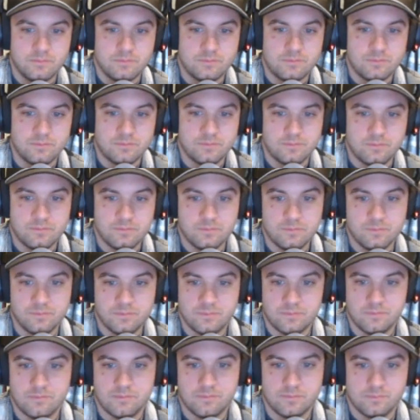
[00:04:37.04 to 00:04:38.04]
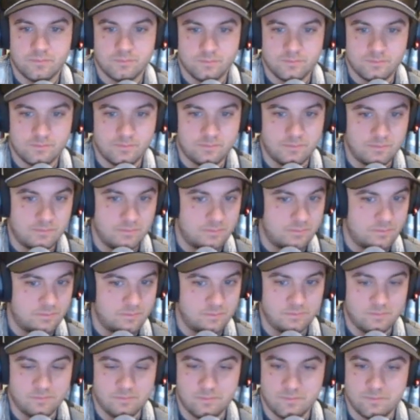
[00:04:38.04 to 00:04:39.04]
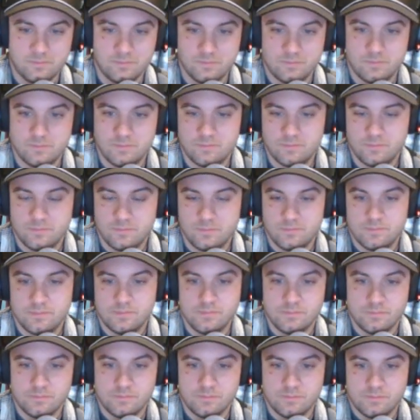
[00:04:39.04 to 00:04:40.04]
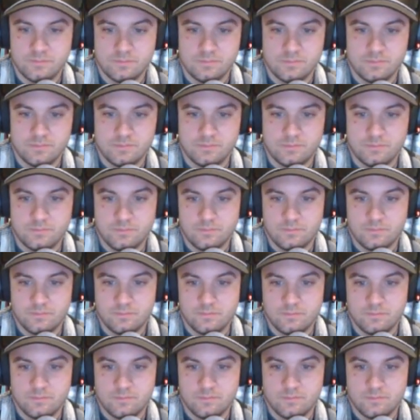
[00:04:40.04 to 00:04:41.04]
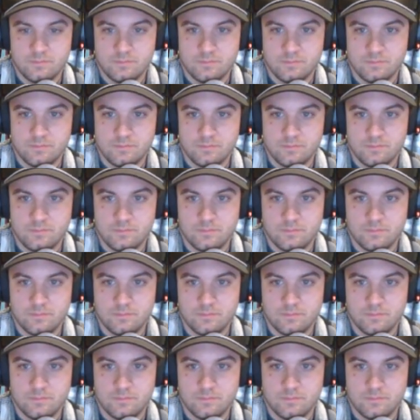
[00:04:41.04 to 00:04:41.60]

The person shown says nothing.